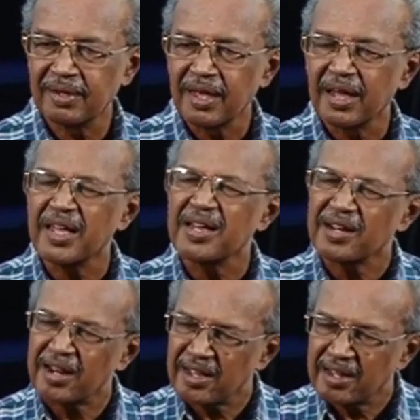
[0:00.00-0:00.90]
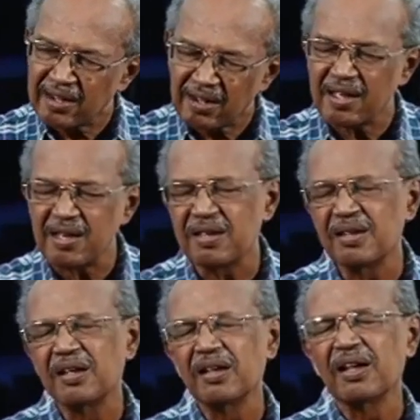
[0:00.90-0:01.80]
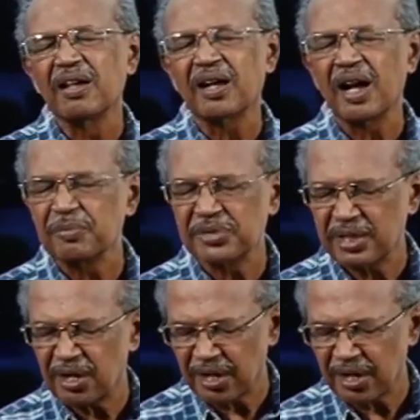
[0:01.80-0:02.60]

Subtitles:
He rarely comes here